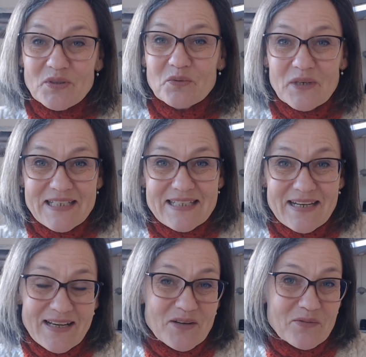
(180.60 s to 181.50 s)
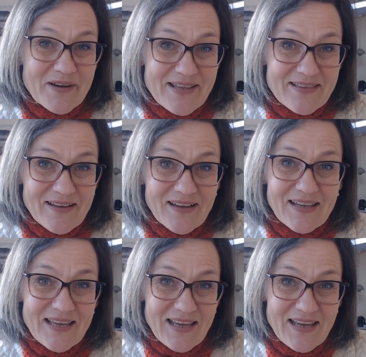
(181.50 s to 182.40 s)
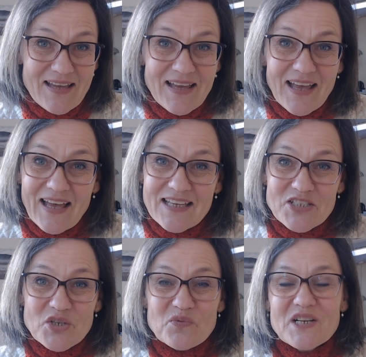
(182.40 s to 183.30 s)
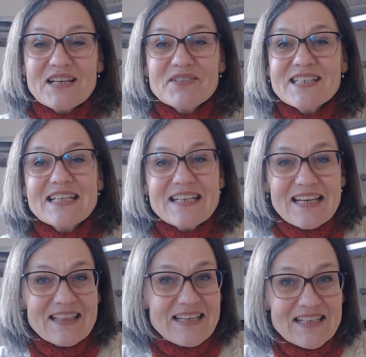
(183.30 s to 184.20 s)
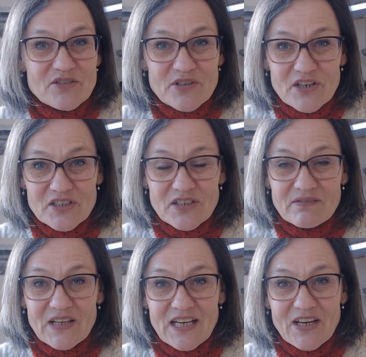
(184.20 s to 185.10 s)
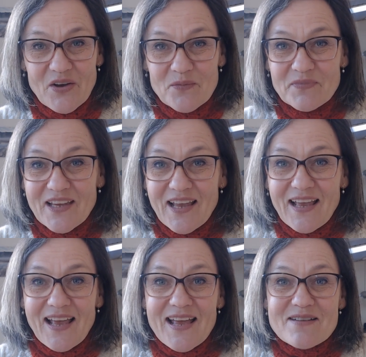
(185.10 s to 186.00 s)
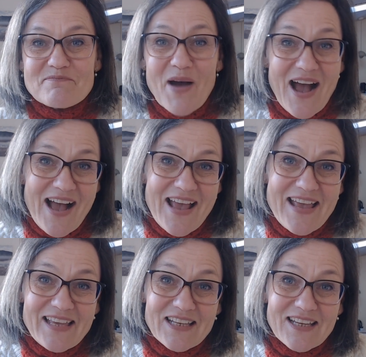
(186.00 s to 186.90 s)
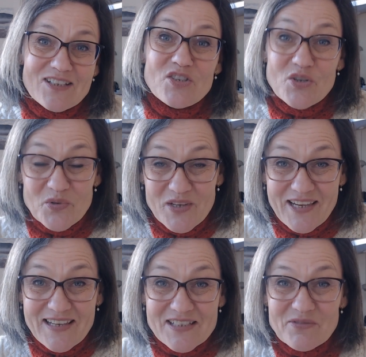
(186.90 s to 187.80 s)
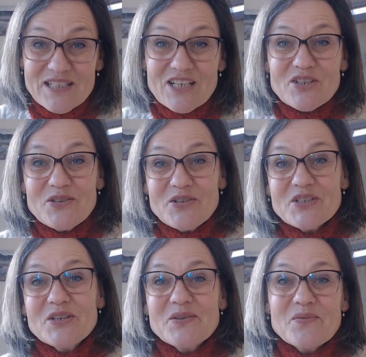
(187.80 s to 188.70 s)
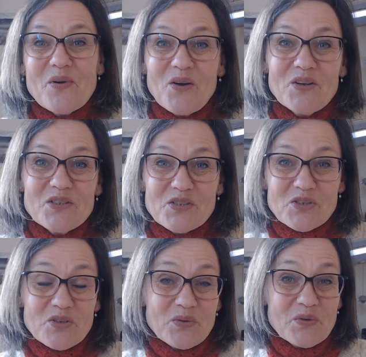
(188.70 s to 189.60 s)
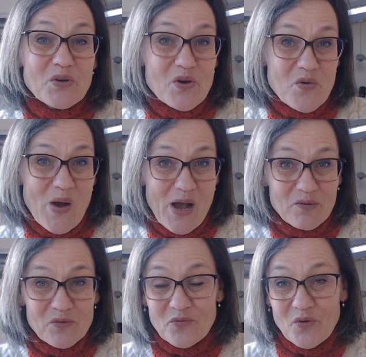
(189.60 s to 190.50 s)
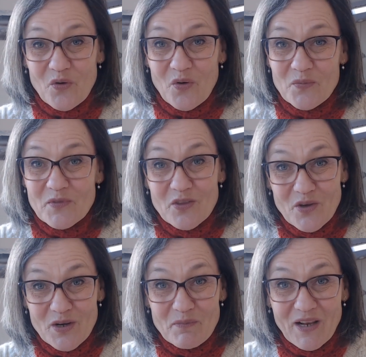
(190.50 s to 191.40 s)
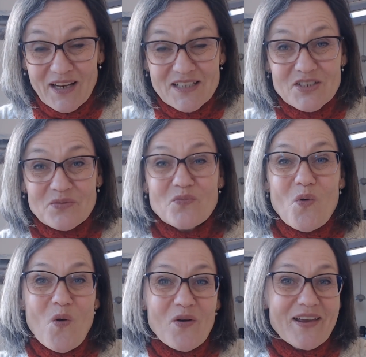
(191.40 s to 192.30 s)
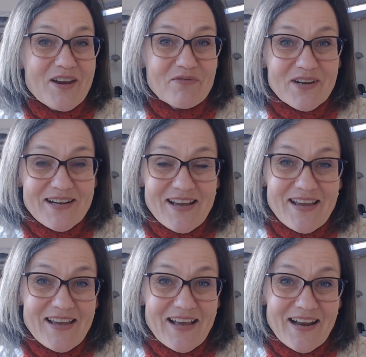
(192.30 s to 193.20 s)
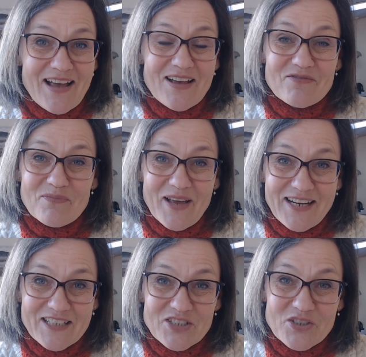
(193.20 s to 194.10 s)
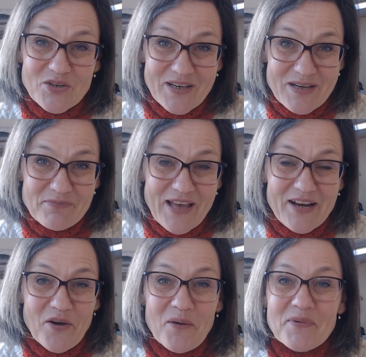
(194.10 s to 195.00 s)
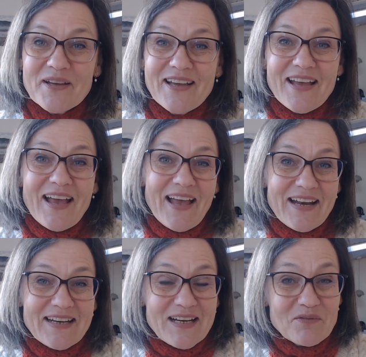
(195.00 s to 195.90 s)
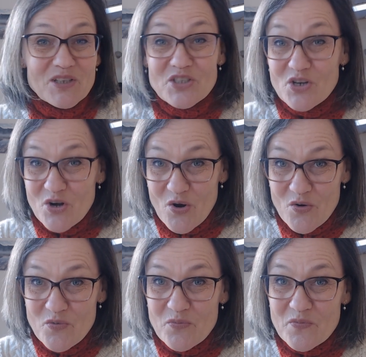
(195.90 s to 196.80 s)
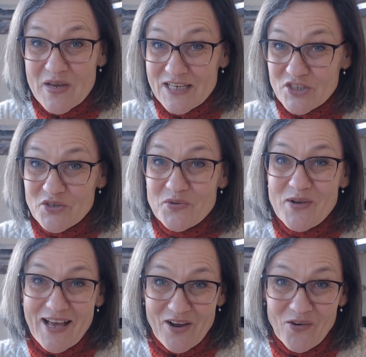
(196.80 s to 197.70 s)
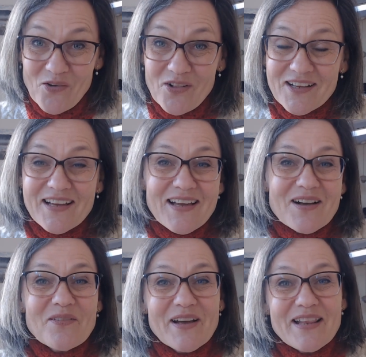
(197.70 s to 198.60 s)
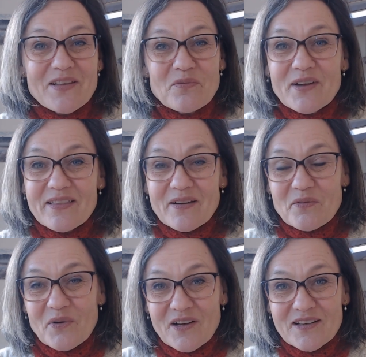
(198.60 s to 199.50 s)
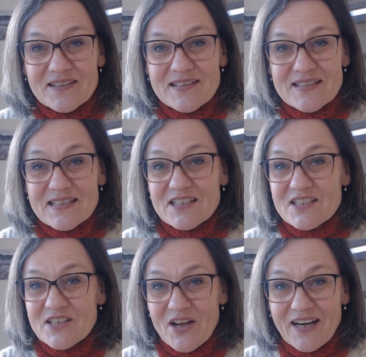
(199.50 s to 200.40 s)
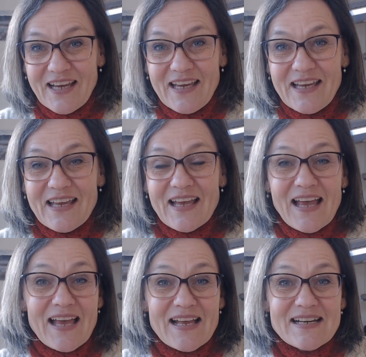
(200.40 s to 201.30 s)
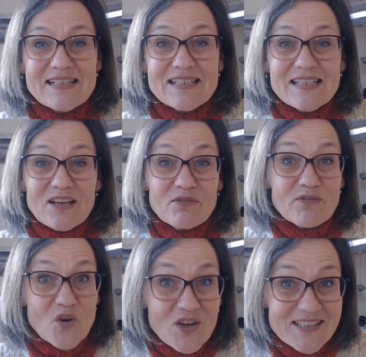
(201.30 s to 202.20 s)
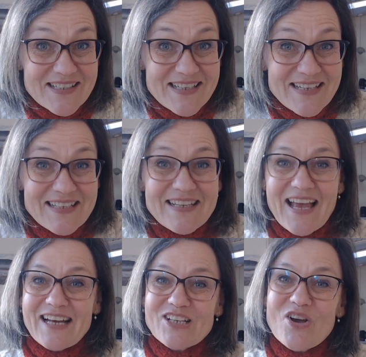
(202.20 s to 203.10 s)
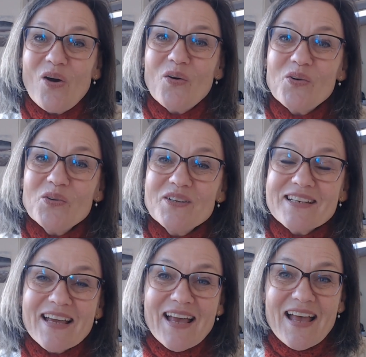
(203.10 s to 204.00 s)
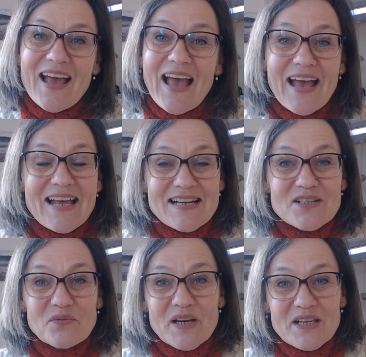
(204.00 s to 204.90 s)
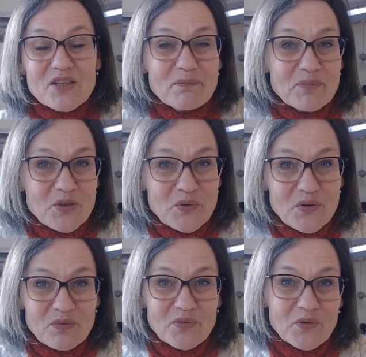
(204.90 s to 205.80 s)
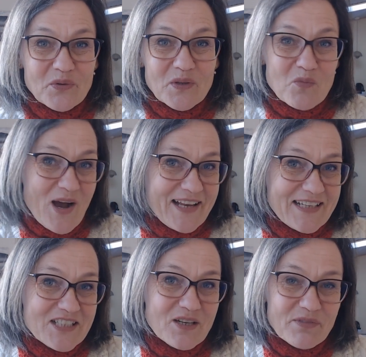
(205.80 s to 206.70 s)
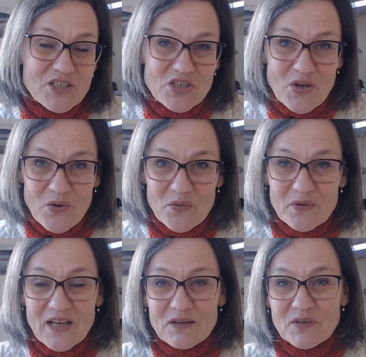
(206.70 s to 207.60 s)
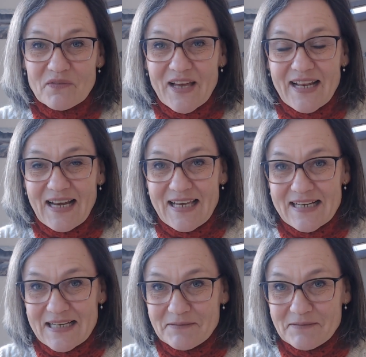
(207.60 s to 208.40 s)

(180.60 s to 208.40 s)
winter weather here, as you would have seen in the introduction video. My New Year's resolution was to go out for 30 minutes walk every day, and I've managed to keep that up. And it was no issue at all when the weather was sunny and frosty and cold, and with the beautiful whiteness of the snow that we've had lately.